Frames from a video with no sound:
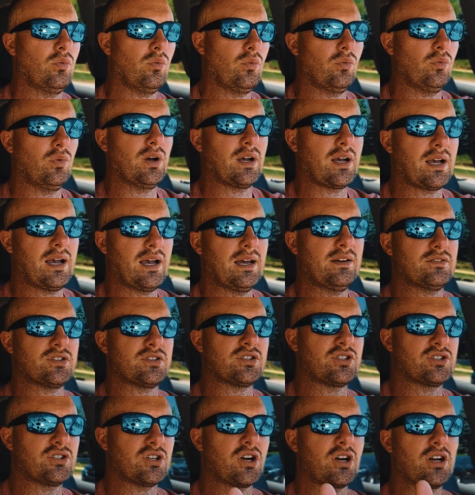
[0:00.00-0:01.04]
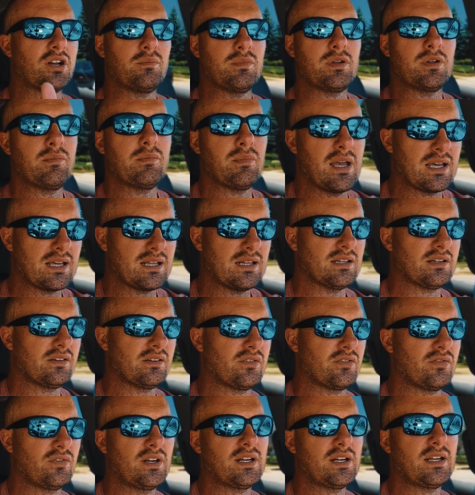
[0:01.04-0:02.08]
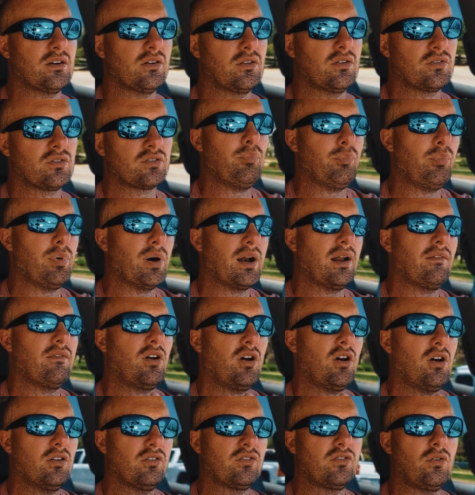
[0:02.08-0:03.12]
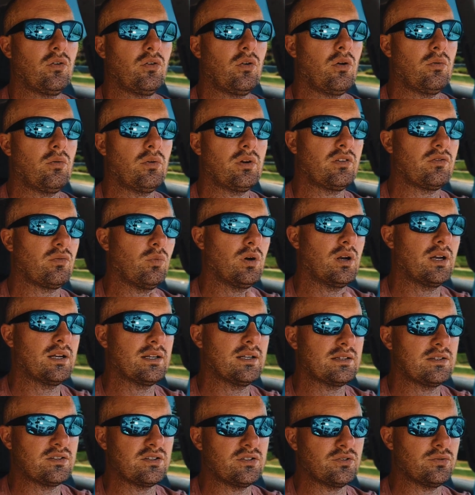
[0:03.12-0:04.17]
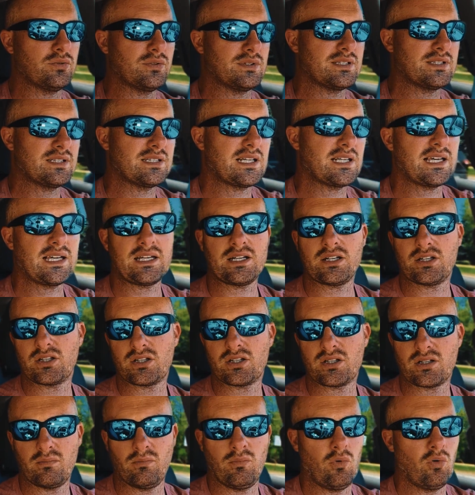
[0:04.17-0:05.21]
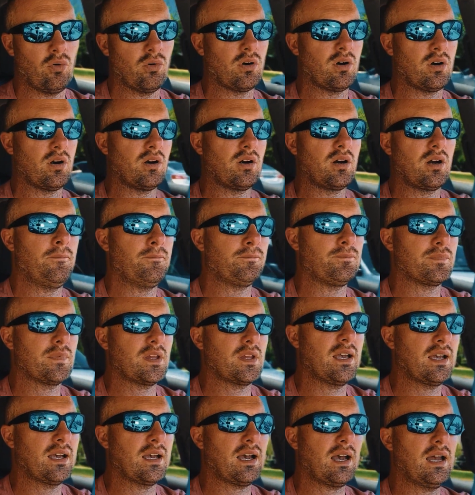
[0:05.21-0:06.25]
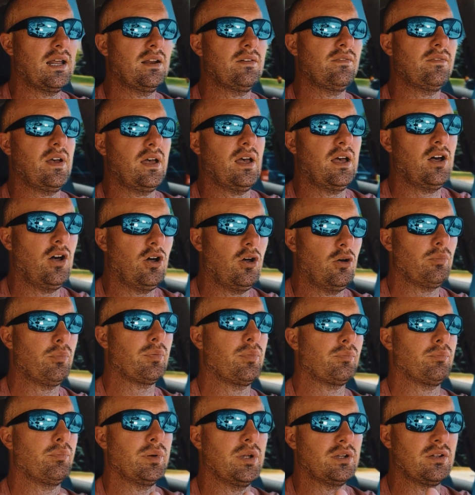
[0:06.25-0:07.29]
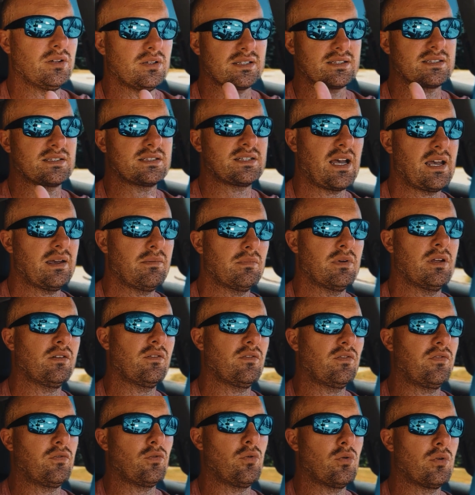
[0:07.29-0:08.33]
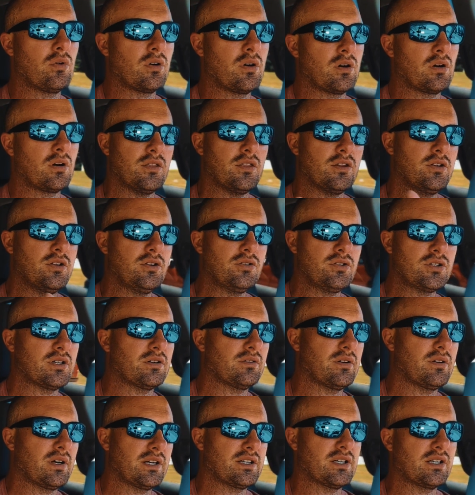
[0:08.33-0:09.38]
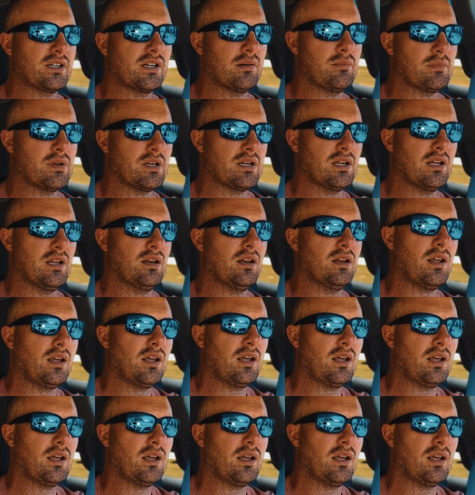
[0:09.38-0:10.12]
what kind of started me making these videos, but I've also always wanted to teach more and kind of help build excitement for the new generation coming in